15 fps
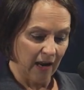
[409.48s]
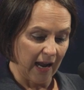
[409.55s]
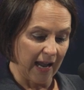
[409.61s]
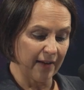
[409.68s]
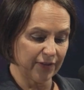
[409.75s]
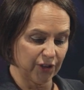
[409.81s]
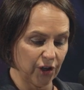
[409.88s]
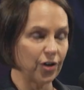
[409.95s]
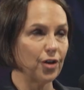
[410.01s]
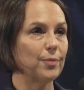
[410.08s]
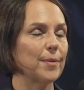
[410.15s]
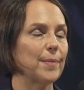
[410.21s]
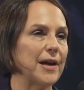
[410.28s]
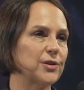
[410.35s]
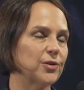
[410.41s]
I have 2,
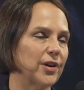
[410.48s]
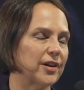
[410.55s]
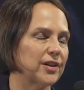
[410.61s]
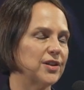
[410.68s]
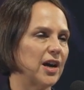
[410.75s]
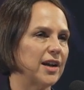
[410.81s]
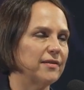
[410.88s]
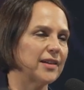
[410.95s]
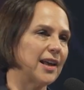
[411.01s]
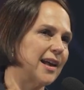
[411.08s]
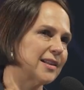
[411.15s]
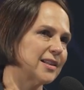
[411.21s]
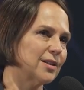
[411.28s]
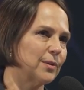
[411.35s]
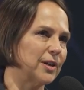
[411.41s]
but my daughter died of
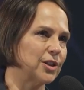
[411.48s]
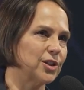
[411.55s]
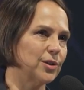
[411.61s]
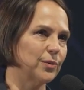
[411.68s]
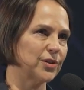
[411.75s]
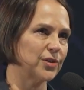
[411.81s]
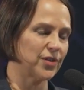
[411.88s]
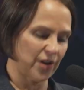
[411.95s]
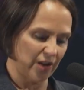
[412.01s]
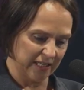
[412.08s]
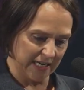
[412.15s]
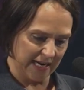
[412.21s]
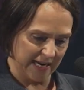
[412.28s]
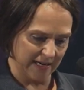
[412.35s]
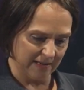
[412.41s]
cancer when she was
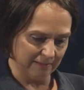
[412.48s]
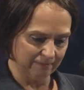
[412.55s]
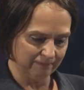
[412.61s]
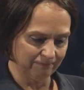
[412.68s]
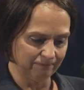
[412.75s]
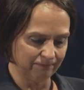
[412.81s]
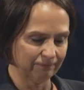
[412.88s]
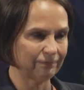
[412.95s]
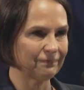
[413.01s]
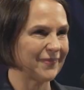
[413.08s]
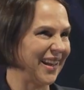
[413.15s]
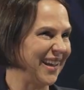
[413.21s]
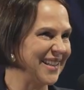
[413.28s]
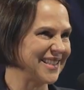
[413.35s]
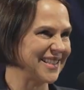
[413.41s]
13.
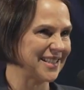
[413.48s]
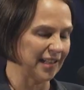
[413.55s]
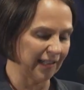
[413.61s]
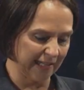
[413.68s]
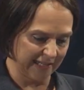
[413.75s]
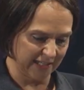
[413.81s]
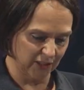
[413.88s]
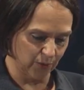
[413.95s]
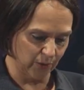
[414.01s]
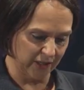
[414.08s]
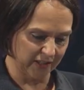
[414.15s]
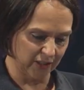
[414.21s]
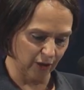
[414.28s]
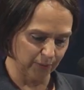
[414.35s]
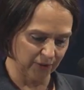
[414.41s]
It's the least
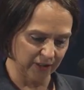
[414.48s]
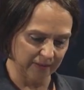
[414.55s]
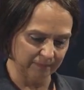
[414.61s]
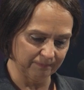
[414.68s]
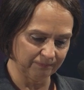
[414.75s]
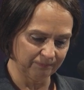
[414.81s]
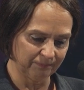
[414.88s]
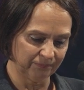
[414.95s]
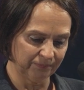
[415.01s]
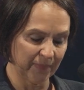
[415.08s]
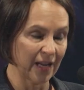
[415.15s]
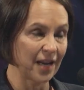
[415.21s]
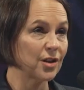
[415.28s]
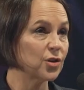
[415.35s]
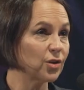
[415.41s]
worst option.
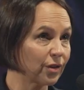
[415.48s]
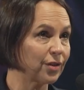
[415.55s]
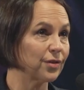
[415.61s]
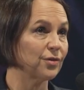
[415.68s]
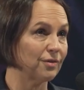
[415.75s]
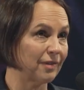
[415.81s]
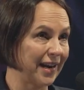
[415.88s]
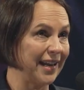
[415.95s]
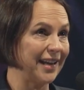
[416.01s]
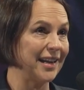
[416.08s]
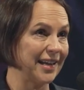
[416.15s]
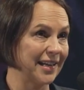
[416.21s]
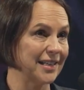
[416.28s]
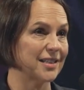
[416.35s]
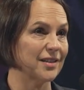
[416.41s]
It took 3
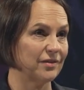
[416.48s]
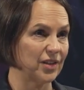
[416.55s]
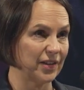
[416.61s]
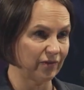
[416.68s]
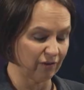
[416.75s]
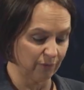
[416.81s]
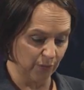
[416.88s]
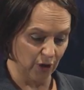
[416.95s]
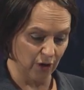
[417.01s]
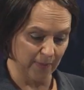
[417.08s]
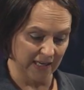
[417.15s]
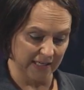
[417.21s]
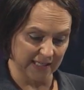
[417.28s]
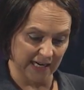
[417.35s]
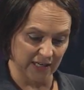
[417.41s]
years of different
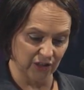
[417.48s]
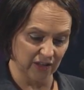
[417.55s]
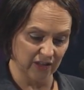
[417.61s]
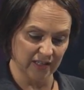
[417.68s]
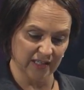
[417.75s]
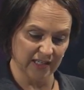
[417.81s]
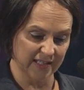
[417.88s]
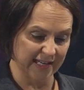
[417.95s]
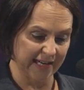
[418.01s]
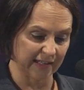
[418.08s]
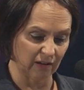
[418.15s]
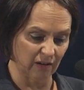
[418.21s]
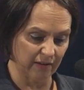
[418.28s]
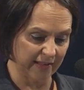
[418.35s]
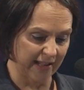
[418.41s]
permutations to settle
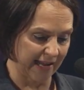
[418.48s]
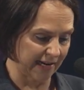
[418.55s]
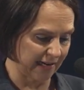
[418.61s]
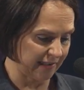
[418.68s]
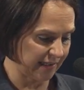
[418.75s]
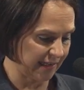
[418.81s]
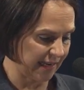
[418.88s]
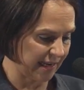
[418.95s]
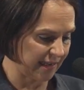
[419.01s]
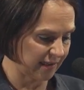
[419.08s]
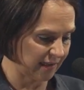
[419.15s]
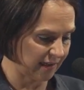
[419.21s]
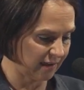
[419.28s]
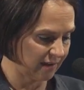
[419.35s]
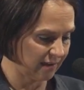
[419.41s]
on that as the
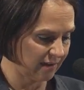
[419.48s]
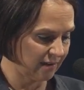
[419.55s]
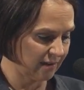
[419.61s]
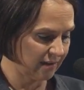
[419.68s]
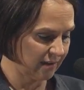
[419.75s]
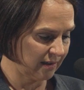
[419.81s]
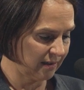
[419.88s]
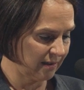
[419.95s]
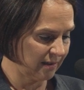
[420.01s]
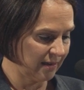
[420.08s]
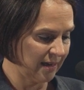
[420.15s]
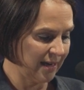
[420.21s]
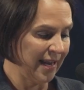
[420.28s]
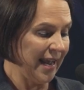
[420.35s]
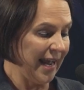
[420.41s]
answer.
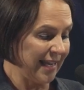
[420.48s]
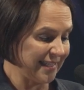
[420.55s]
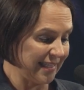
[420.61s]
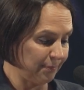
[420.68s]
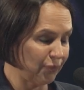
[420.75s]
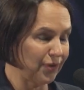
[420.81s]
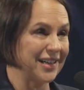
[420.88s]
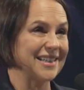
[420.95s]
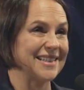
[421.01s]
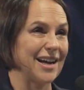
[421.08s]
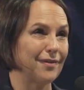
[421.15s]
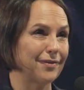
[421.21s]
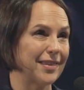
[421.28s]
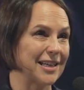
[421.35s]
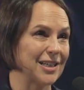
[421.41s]
It's a pretty
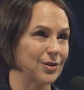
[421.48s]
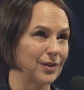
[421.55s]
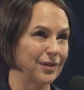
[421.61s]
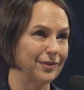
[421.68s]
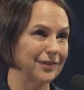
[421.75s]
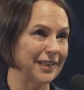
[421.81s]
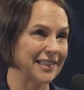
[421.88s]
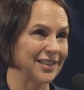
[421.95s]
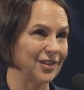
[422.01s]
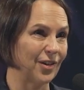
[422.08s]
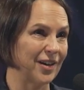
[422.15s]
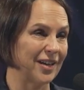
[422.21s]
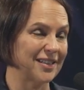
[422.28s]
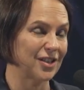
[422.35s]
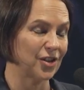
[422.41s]
tough thing to inflict on
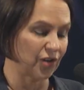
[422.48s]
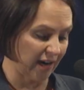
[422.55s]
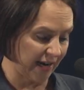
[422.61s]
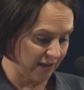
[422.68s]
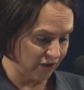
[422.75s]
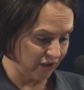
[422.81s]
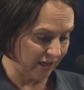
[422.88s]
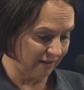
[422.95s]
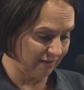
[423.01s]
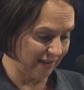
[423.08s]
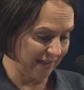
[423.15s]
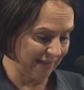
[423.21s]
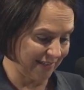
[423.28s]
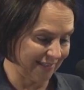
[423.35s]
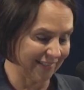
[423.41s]
a stranger,
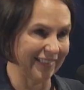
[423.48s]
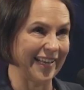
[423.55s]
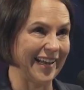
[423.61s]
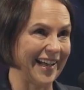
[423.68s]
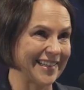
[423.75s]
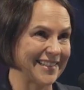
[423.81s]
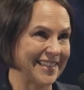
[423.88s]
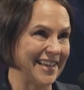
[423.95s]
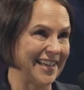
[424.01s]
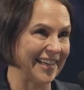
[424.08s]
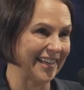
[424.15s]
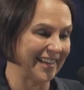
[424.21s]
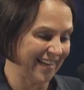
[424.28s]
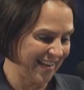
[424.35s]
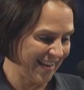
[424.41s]
innocently asking
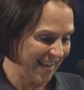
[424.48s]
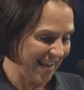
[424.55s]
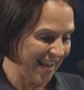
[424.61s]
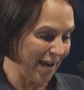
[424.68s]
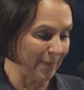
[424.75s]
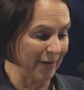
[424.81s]
how